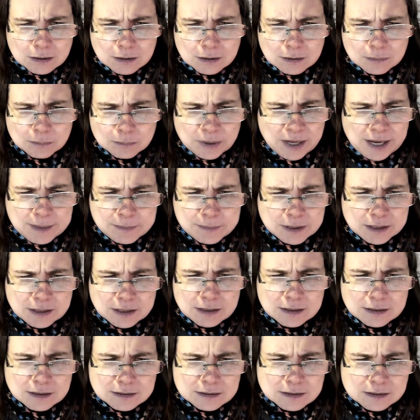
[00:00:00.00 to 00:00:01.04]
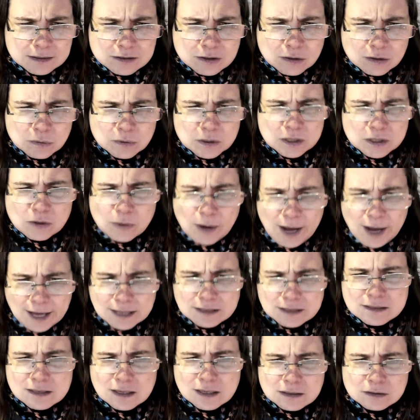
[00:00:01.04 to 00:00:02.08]
But I'm not. So you had
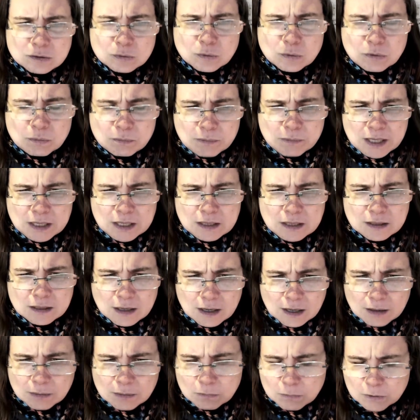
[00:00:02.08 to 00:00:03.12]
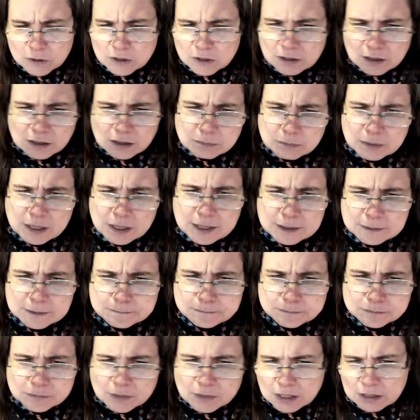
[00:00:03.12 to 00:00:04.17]
sex with men, with young men
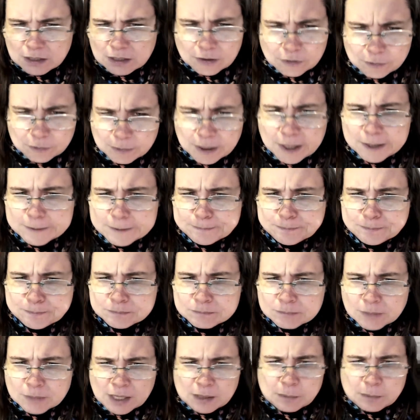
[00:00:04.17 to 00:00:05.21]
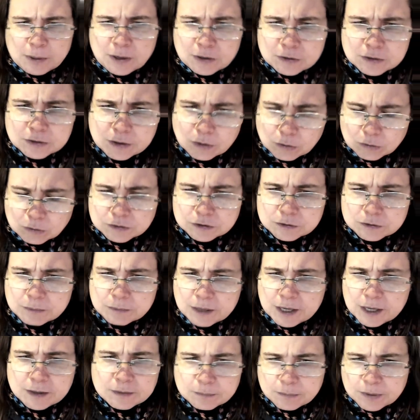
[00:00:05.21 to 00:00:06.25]
and other men, and apparently older
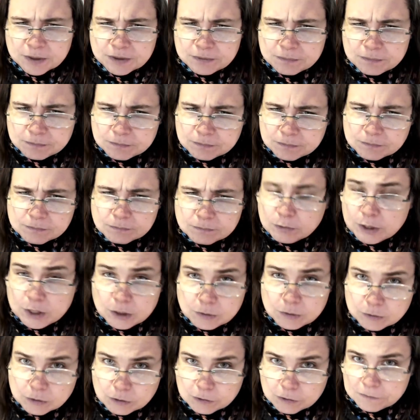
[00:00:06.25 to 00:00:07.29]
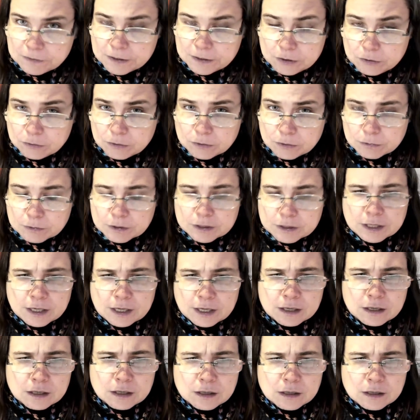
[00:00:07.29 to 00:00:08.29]
men, but we don't know if they knew you were a kid.